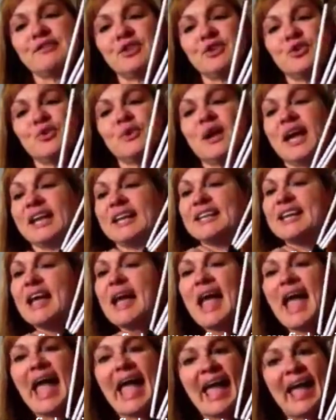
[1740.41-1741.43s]
of you, and
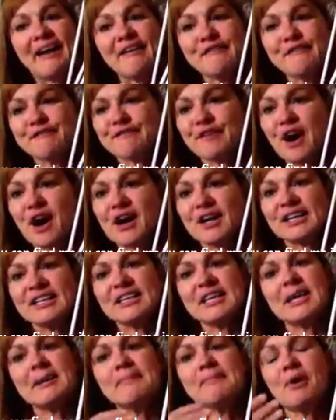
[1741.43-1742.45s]
have fun.
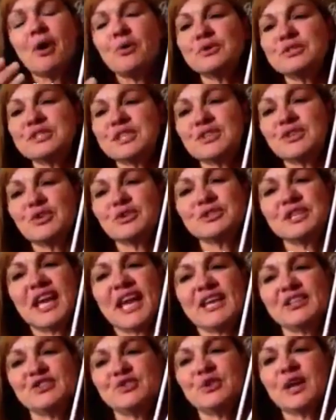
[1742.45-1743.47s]
Keep posting those hats.